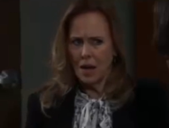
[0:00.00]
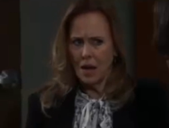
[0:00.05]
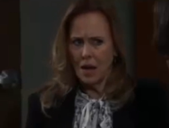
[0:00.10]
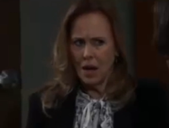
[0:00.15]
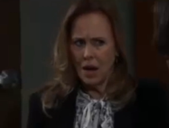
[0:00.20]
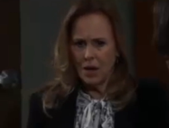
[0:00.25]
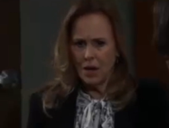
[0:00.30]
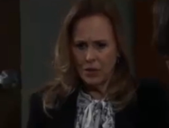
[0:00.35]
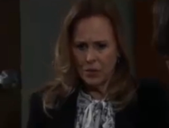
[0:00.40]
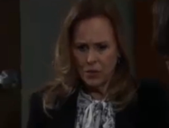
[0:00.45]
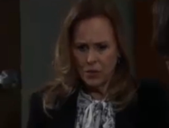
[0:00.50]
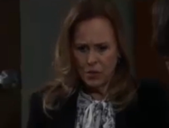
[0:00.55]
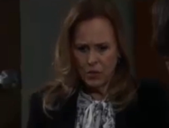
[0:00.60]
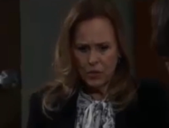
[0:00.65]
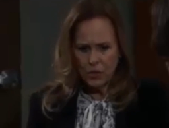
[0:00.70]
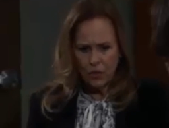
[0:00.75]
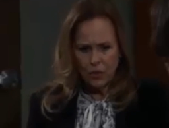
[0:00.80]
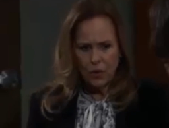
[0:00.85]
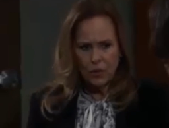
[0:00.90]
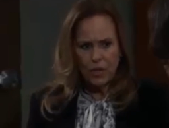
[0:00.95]
Are you sure
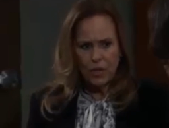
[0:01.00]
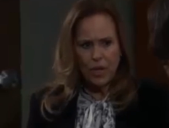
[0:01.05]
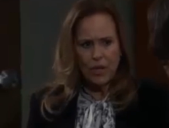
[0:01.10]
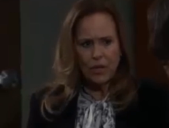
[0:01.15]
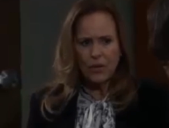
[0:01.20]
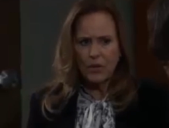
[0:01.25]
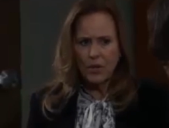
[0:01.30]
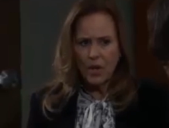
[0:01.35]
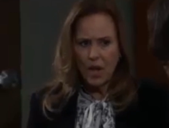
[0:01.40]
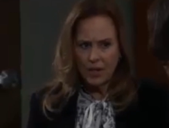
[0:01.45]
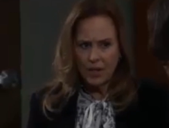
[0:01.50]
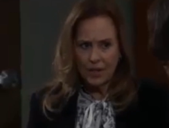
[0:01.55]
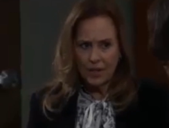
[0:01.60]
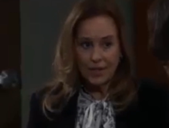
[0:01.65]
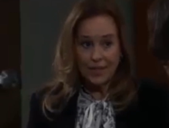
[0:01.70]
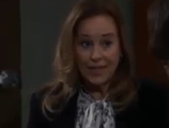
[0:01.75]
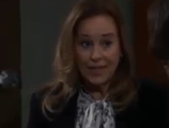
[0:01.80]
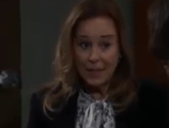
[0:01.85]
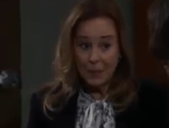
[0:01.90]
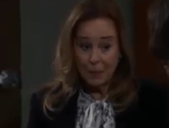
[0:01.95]
you're okay? You're
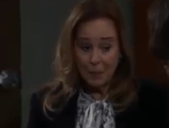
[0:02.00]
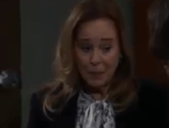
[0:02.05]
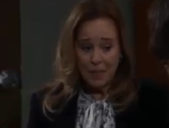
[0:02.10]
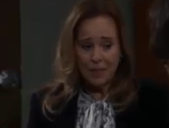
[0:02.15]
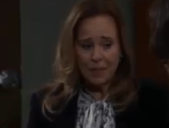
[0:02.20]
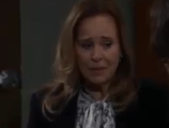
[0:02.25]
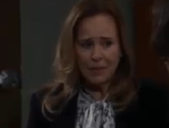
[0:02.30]
not keeping